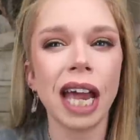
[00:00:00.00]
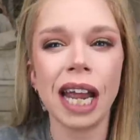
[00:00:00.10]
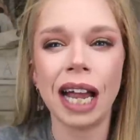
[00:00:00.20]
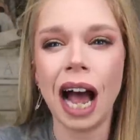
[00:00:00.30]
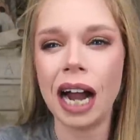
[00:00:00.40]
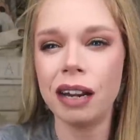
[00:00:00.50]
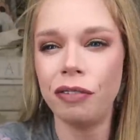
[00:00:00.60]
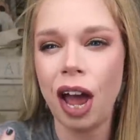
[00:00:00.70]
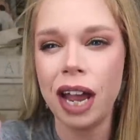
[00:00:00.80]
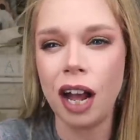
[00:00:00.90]
getting kind of
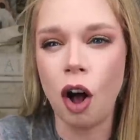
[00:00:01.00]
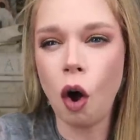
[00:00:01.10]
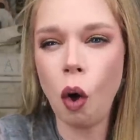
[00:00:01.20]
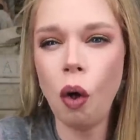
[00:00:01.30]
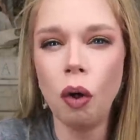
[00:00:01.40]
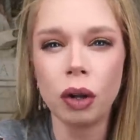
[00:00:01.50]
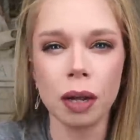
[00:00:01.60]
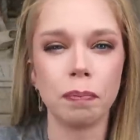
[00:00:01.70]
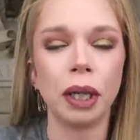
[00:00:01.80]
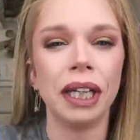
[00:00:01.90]
like a whole
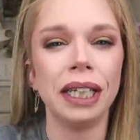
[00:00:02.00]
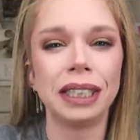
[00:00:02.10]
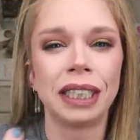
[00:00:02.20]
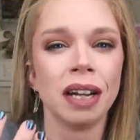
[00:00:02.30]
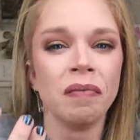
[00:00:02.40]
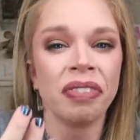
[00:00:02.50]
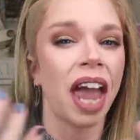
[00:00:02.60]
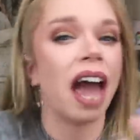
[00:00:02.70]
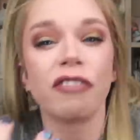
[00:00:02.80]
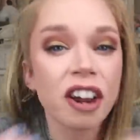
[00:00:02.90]
complete
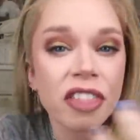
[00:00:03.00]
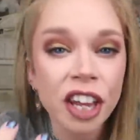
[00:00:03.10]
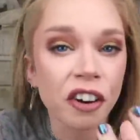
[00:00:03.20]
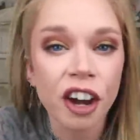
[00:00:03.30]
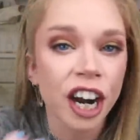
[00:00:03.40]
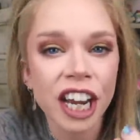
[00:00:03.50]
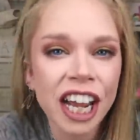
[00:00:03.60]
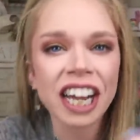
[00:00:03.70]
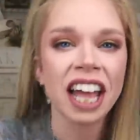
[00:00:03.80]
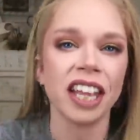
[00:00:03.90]
everything you're gonna
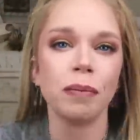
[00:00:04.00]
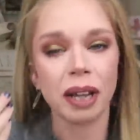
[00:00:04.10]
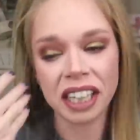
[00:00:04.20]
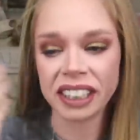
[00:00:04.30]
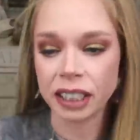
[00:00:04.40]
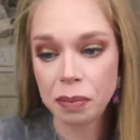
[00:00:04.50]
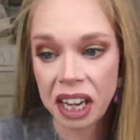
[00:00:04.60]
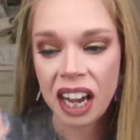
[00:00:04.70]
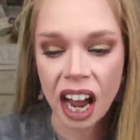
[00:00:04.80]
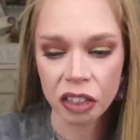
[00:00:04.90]
need, and then because it's
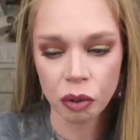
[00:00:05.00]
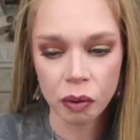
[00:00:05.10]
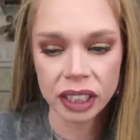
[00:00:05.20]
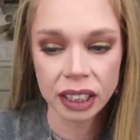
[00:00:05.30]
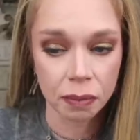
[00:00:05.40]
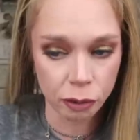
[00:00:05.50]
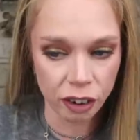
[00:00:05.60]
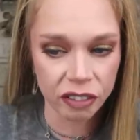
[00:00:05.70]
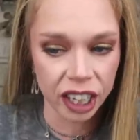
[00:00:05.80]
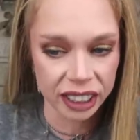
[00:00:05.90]
me, I threw in some
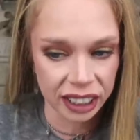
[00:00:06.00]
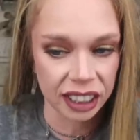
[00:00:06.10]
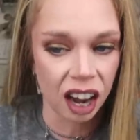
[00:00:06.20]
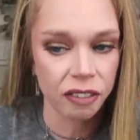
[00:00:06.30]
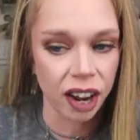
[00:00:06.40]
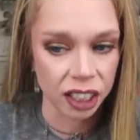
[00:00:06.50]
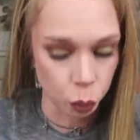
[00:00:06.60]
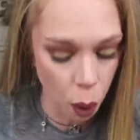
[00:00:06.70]
frivolous stuff as